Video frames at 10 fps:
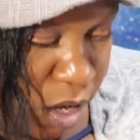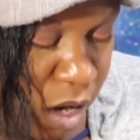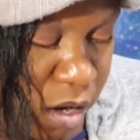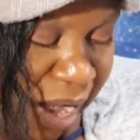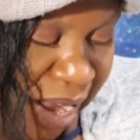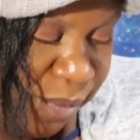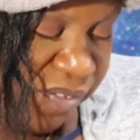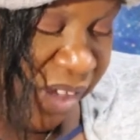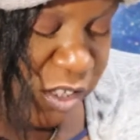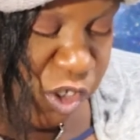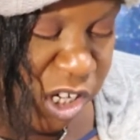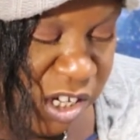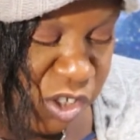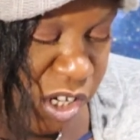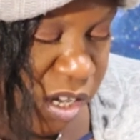All right, we've got
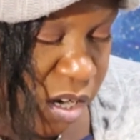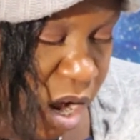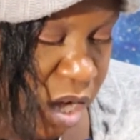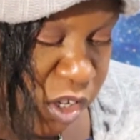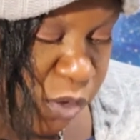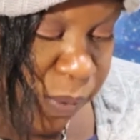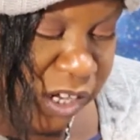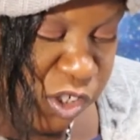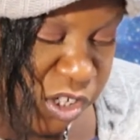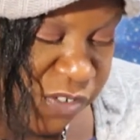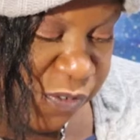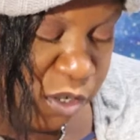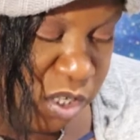change in occupation for